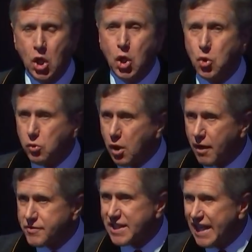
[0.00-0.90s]
who
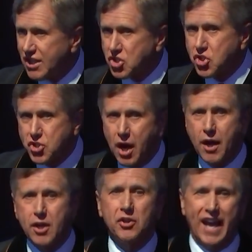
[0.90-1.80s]
loves each
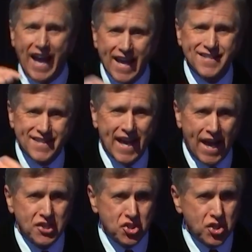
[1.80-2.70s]
child as
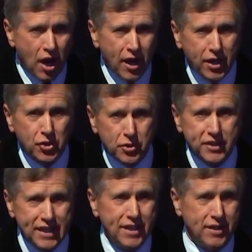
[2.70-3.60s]
that child
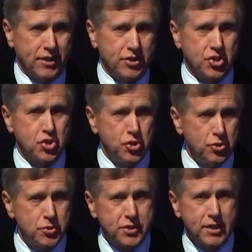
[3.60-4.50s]
is,
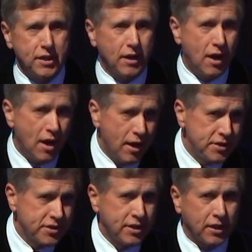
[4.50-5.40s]
choosing
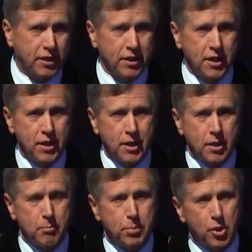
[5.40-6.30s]
Isaac,
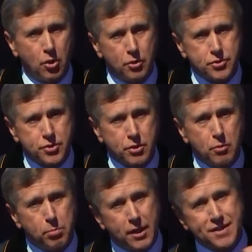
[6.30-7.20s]
but also
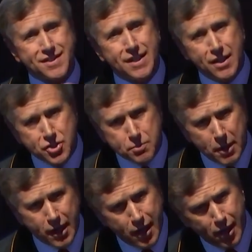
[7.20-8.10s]
blessing
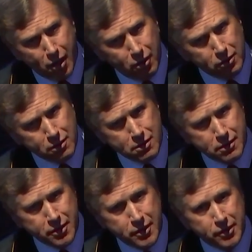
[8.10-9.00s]
Ishmael,
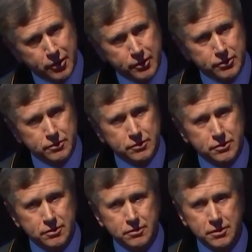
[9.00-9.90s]
you
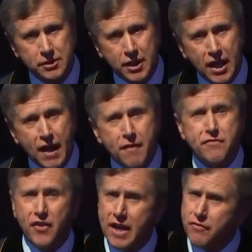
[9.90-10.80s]
know,
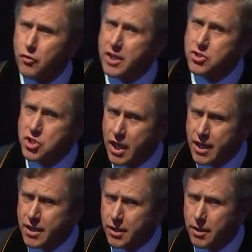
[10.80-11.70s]
favoring
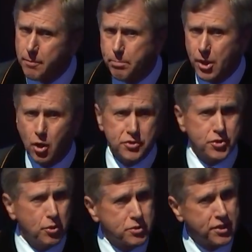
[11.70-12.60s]
Jacob, but
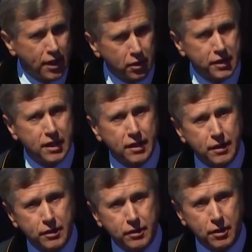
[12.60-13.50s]
also telling
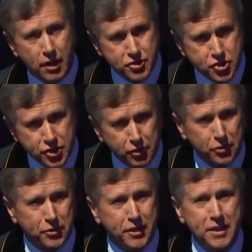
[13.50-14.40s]
God's
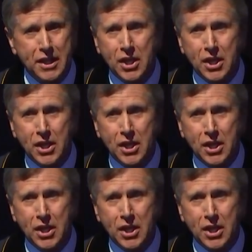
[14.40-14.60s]
children